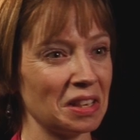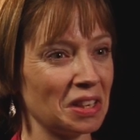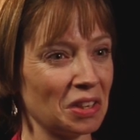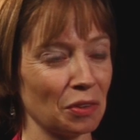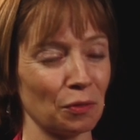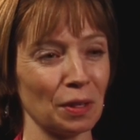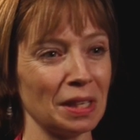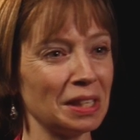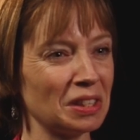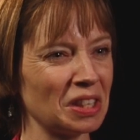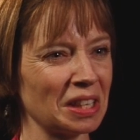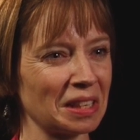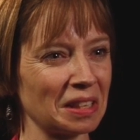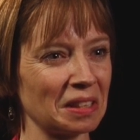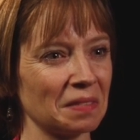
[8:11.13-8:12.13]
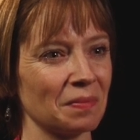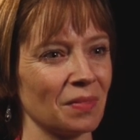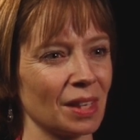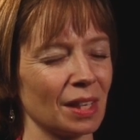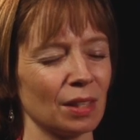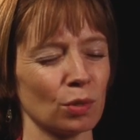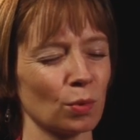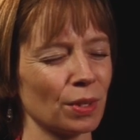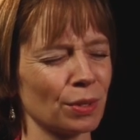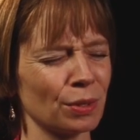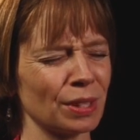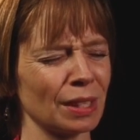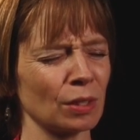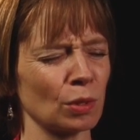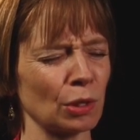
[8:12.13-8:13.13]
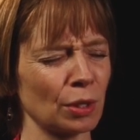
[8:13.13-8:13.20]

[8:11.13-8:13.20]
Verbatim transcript: and if anything, it's one of those things.